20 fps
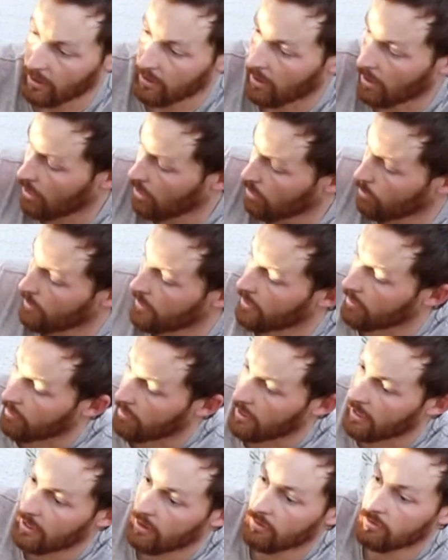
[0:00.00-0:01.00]
all the way
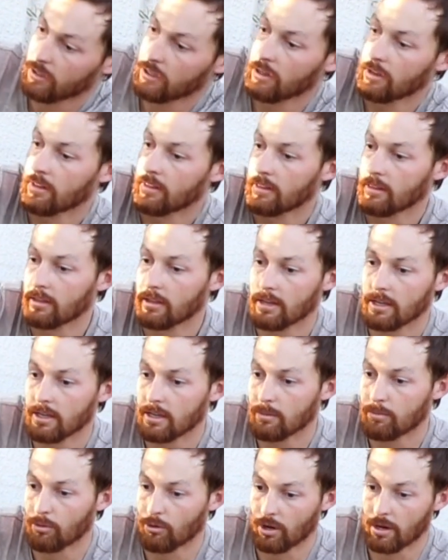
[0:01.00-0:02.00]
around
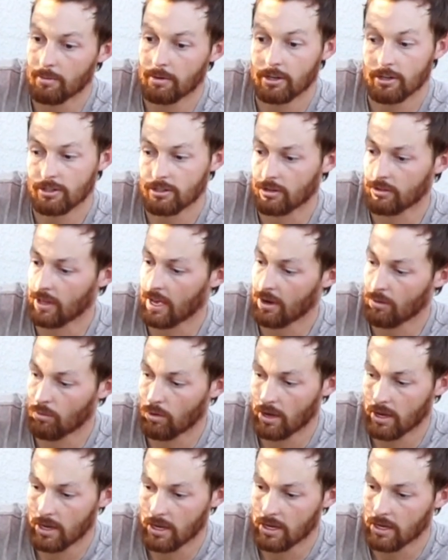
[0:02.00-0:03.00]
the perimeter, so that
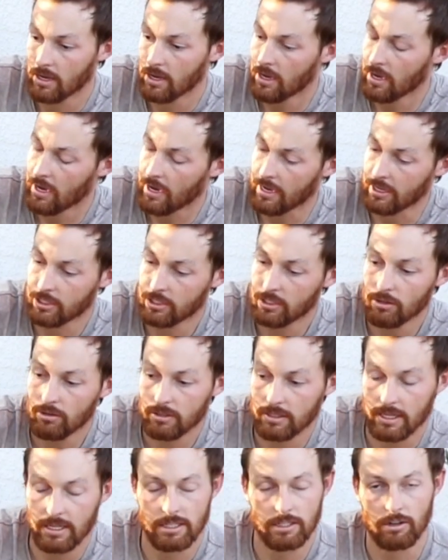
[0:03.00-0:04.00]
way as soon
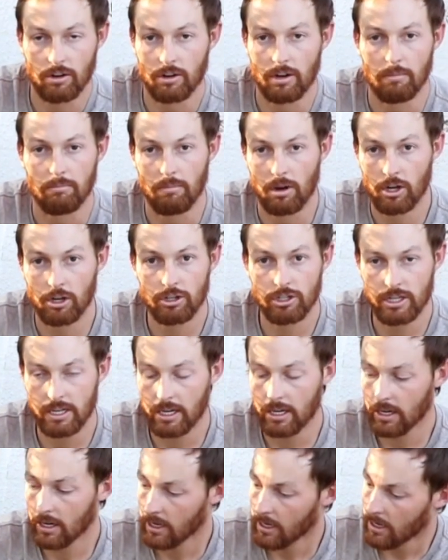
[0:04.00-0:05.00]
as they start
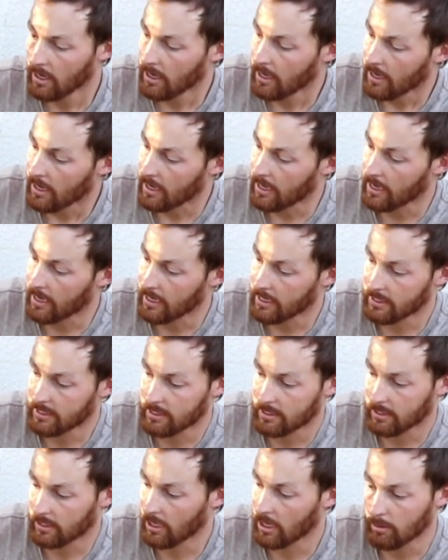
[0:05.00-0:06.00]
emerging,
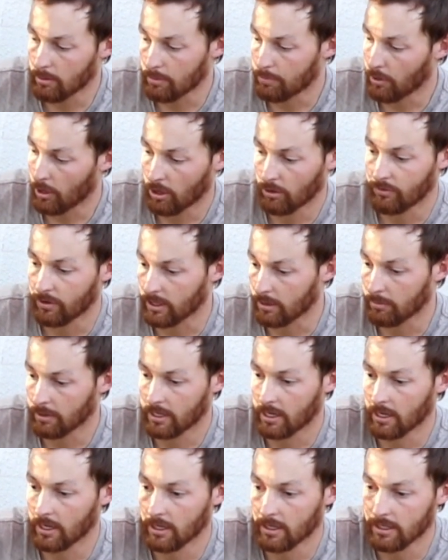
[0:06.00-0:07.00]
it's going to be perfect,
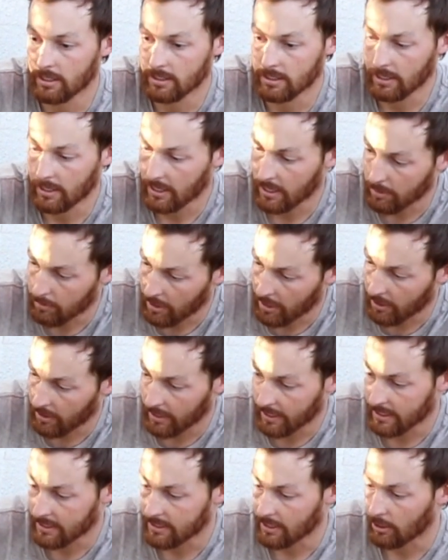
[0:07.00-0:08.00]
because in about,
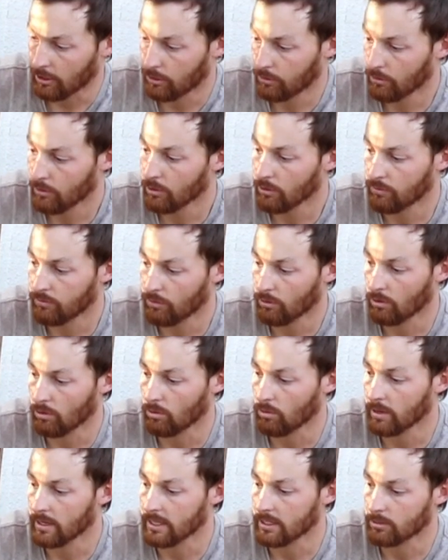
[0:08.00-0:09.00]
like I said, 3 or
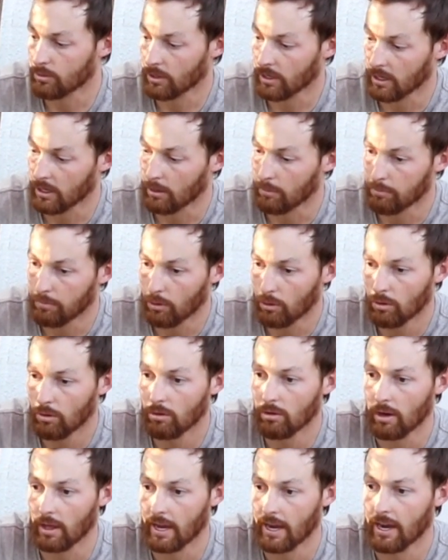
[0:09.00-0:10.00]
4 weeks, we're going to
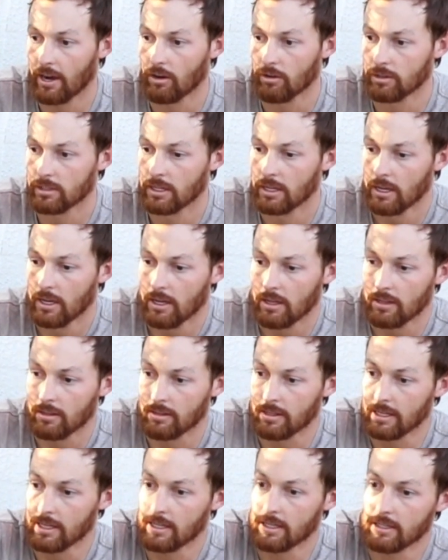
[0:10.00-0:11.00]
pull out
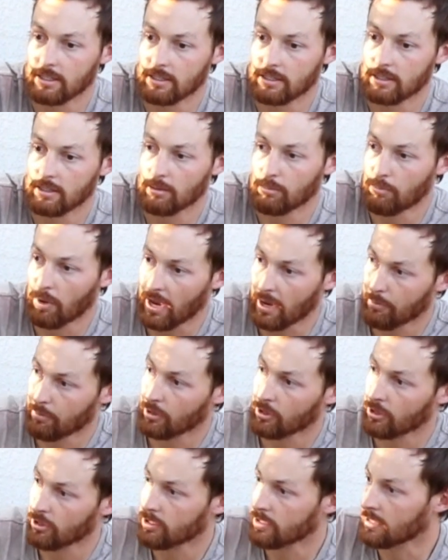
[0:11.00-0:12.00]
these
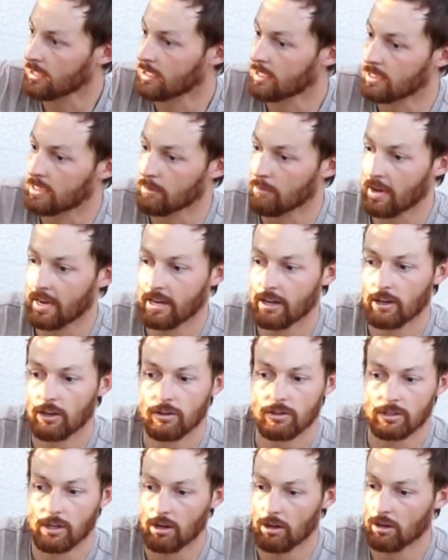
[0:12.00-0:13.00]
peppers and the
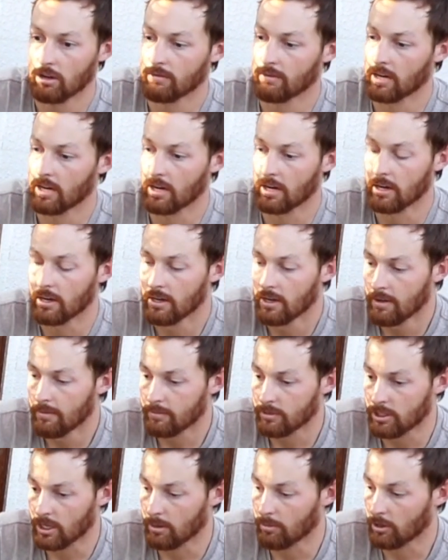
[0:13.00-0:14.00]
tomatoes, all of our
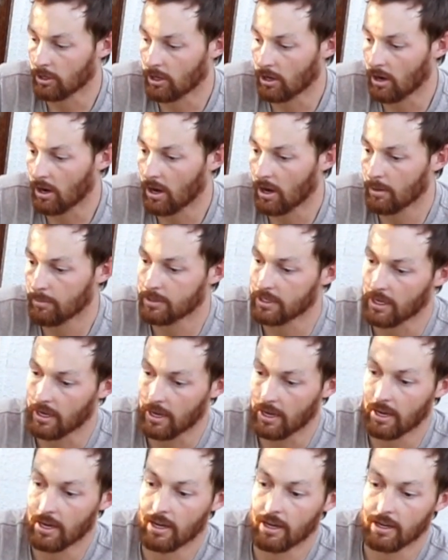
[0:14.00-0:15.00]
summer crops,
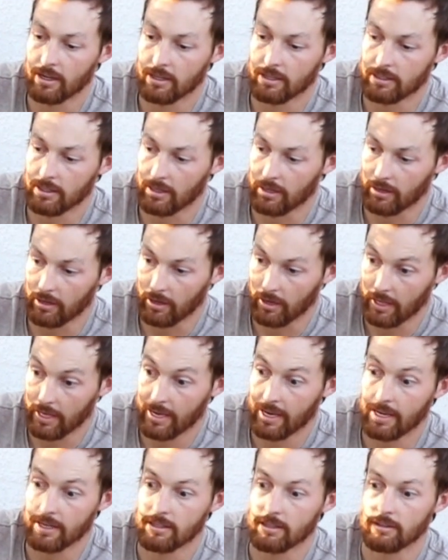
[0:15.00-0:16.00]
and
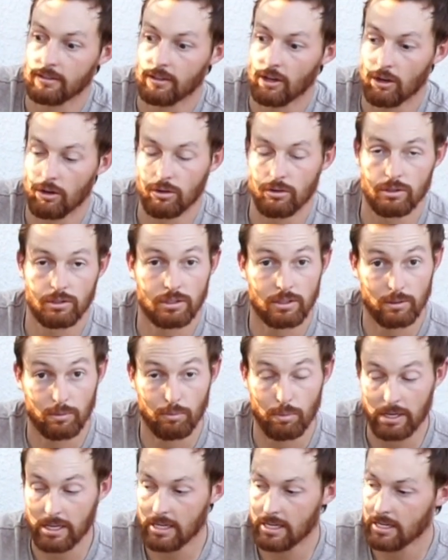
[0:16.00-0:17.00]
let those
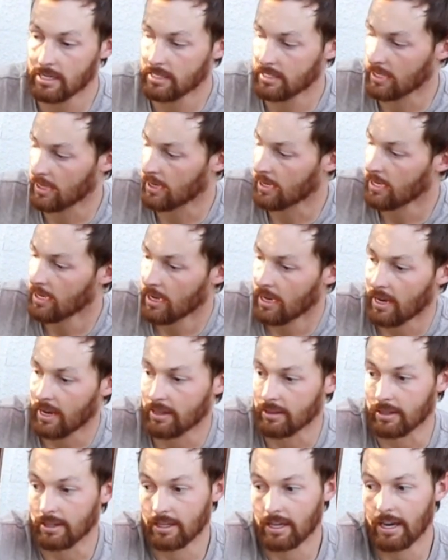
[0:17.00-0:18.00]
peas and
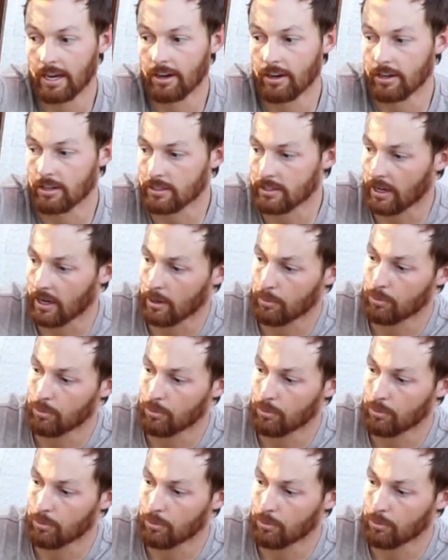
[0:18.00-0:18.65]
the carrots that I